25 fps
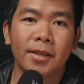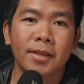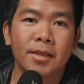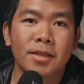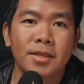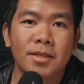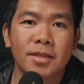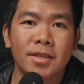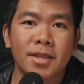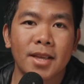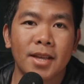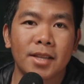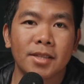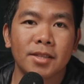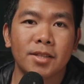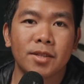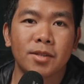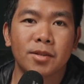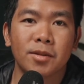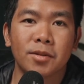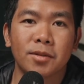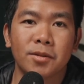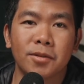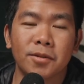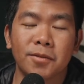It's not
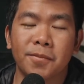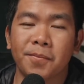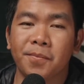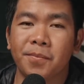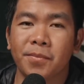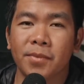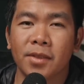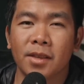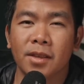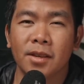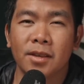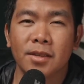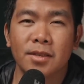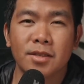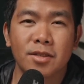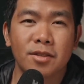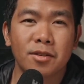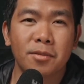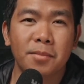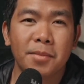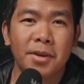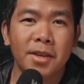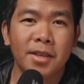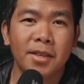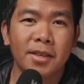too
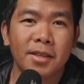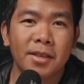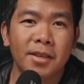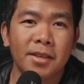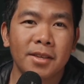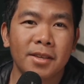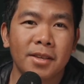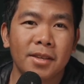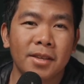zoom in.